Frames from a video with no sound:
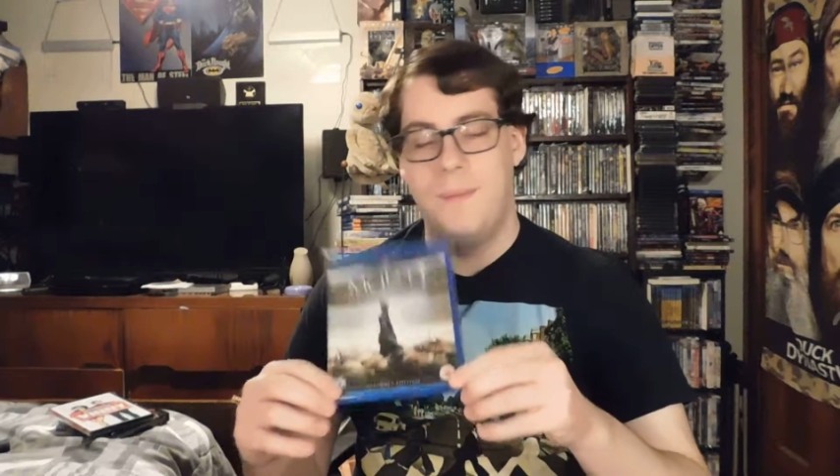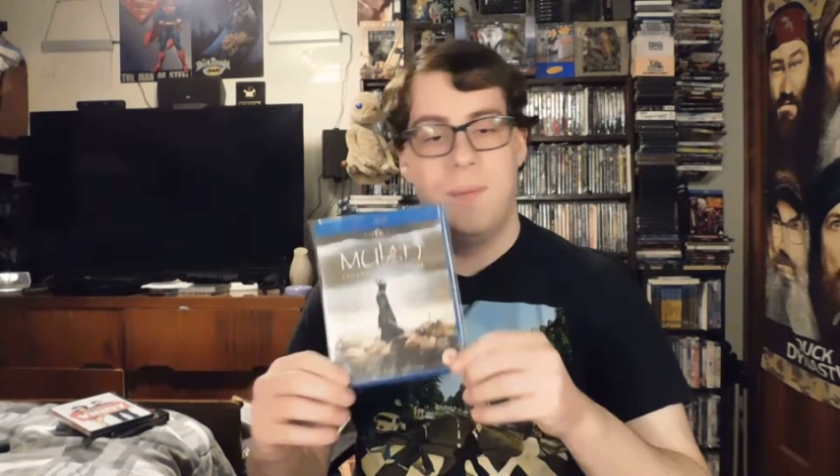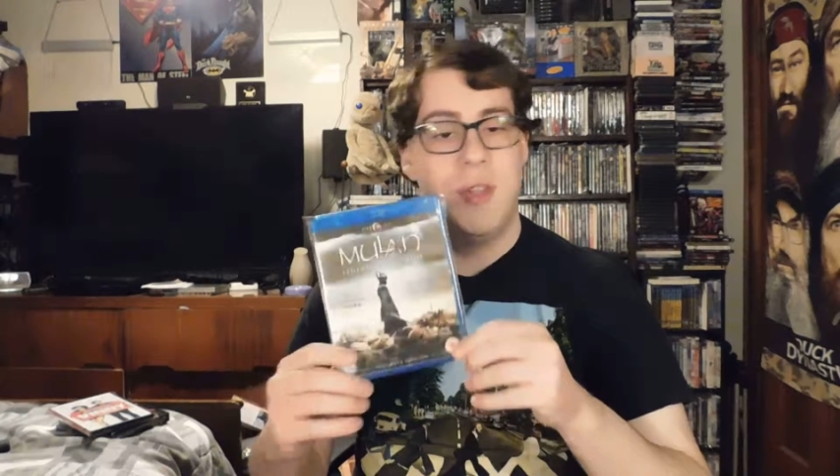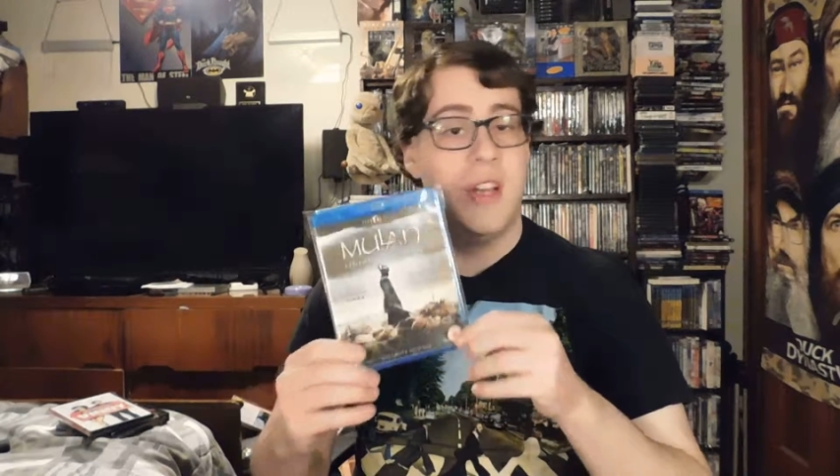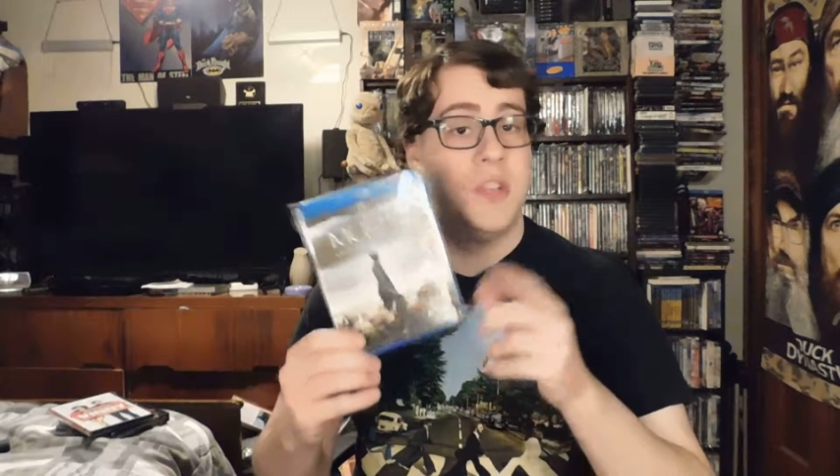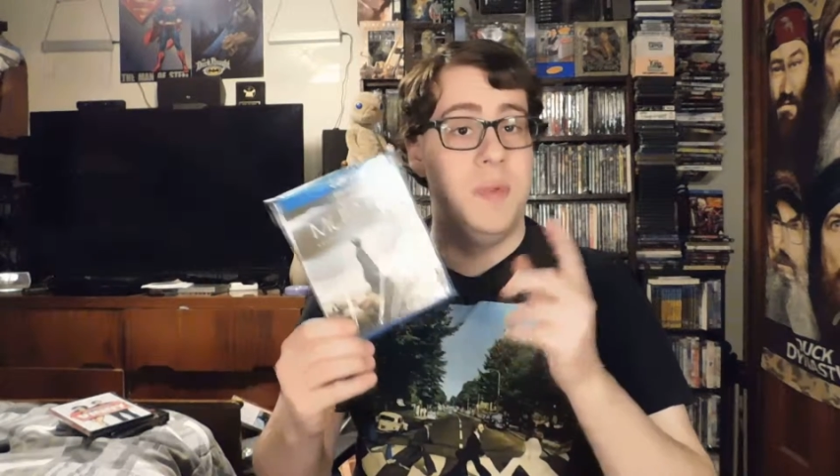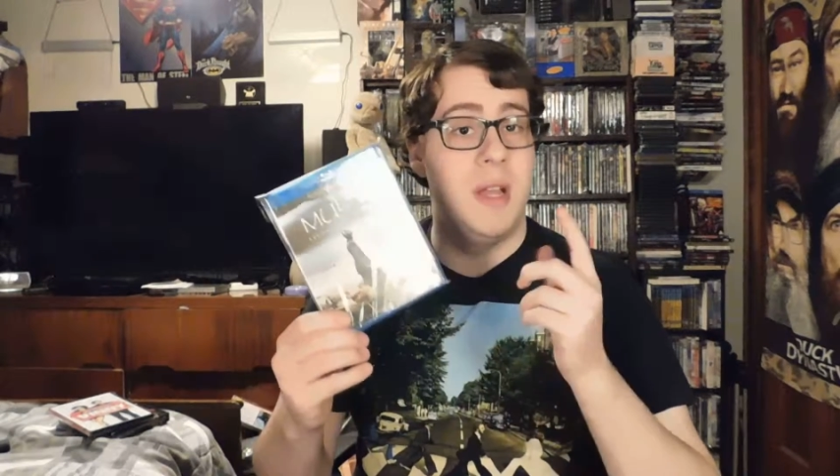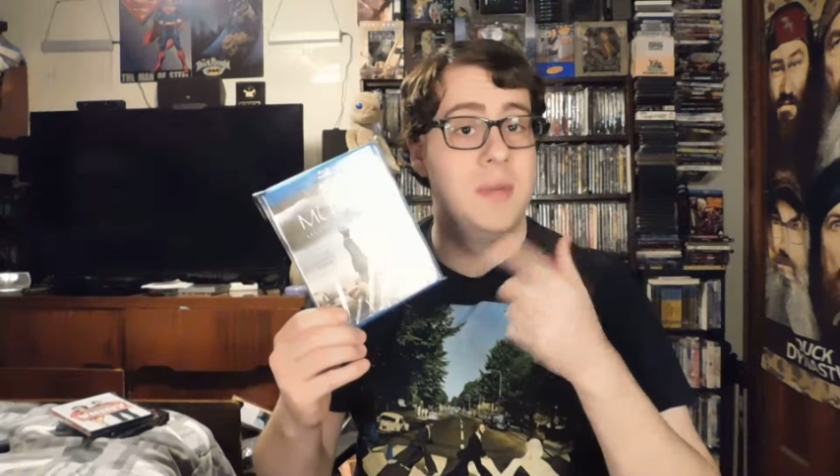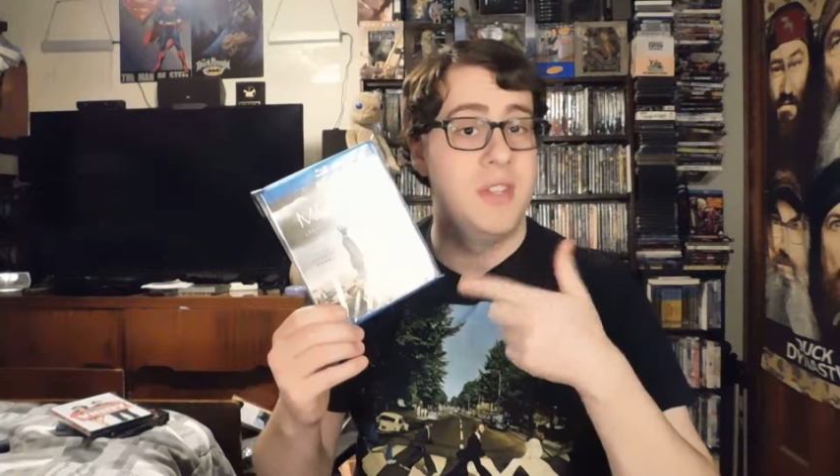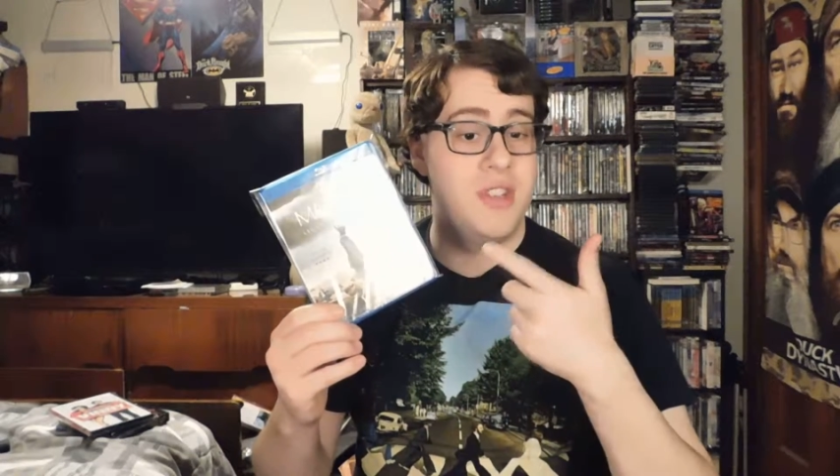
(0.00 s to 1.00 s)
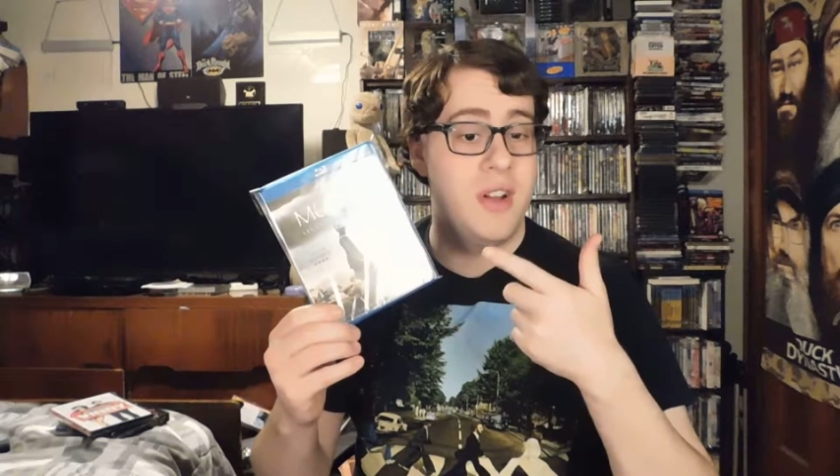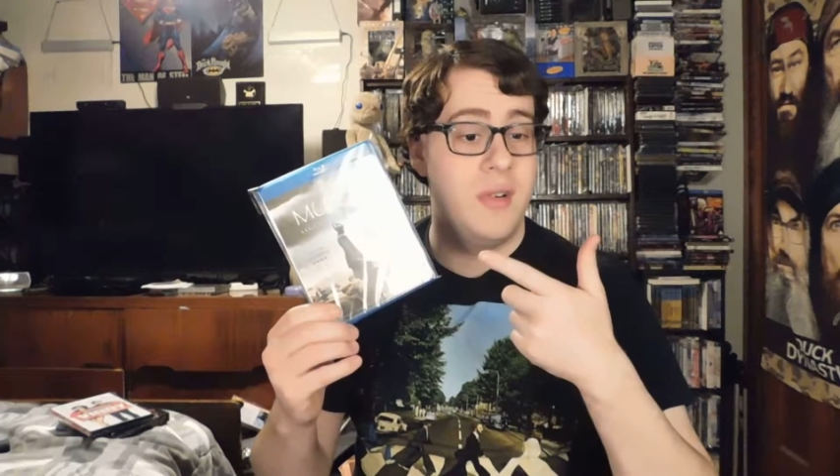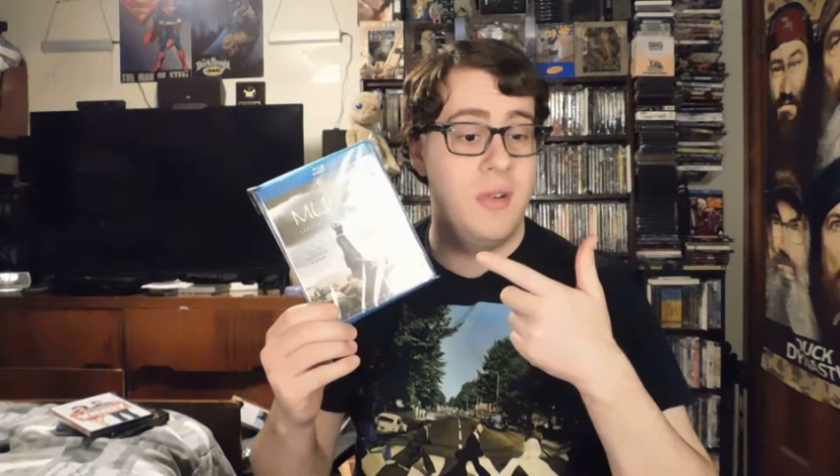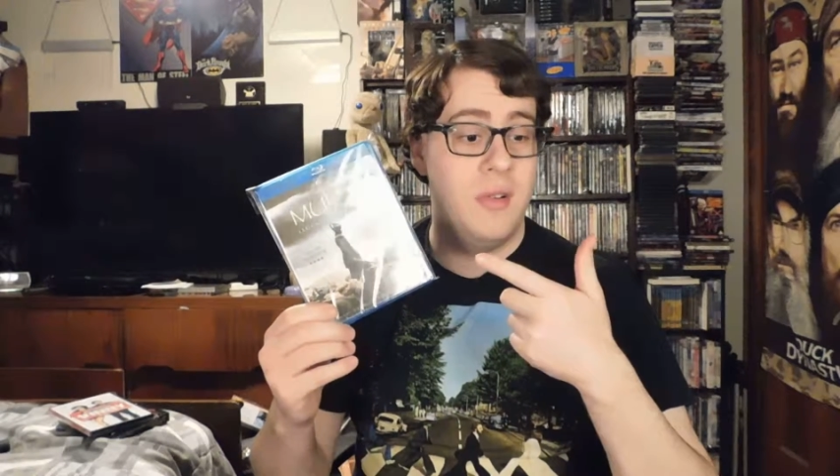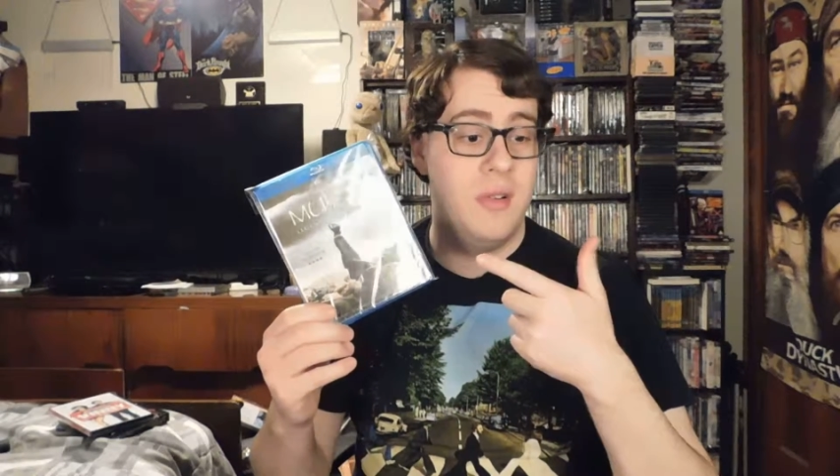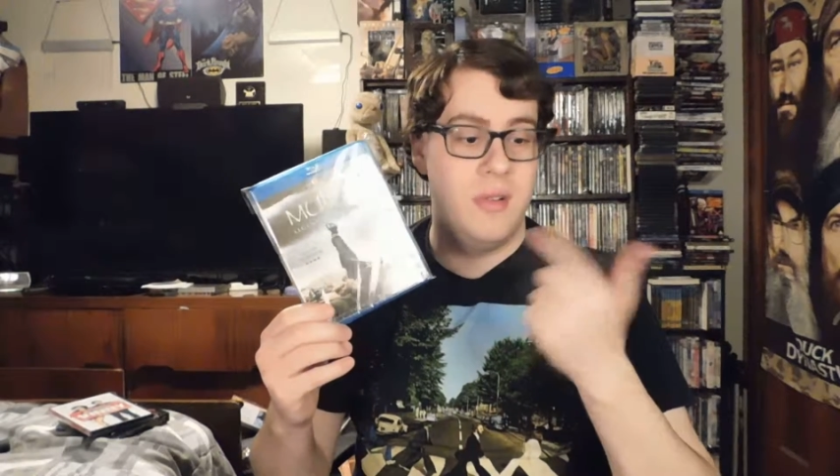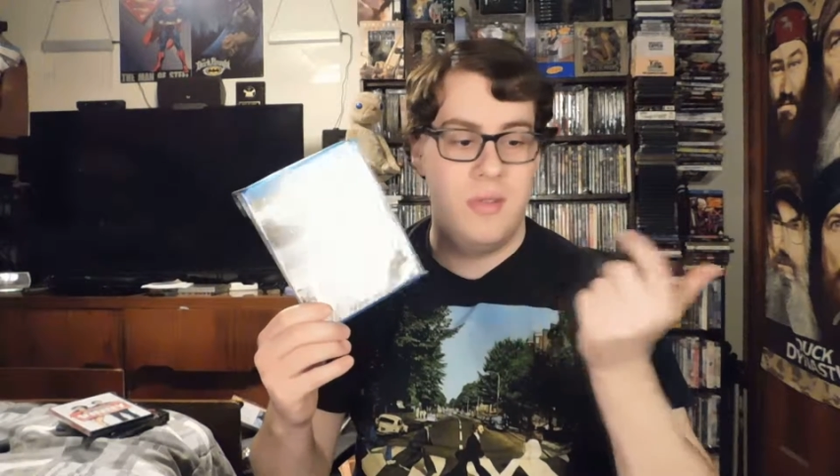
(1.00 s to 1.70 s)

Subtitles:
She actually becomes a general